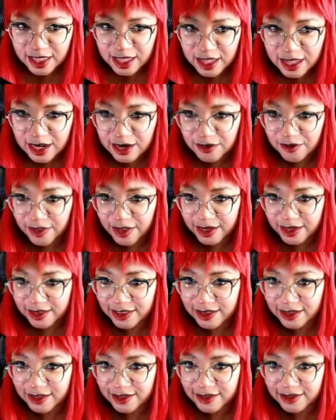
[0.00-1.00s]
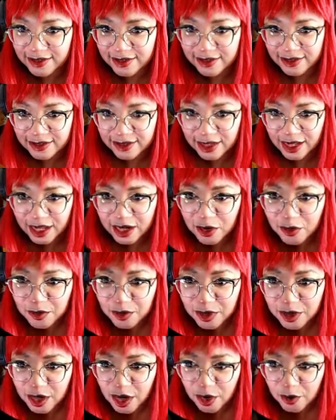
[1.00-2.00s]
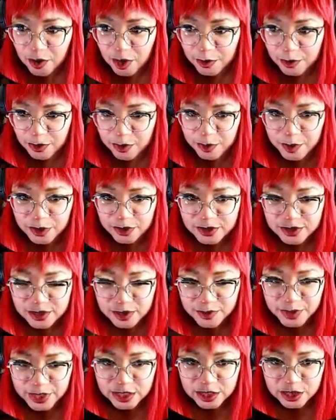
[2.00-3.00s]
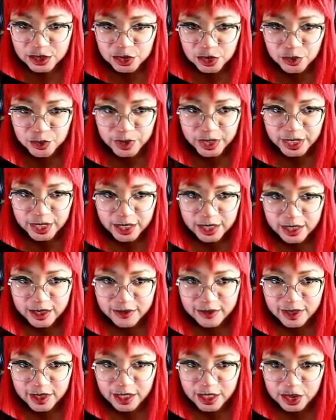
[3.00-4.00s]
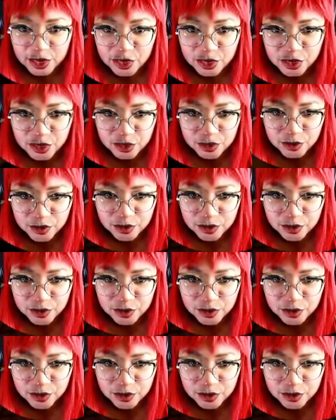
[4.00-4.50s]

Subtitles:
I don't like this. I don't know what I'm supposed to be doing is the issue.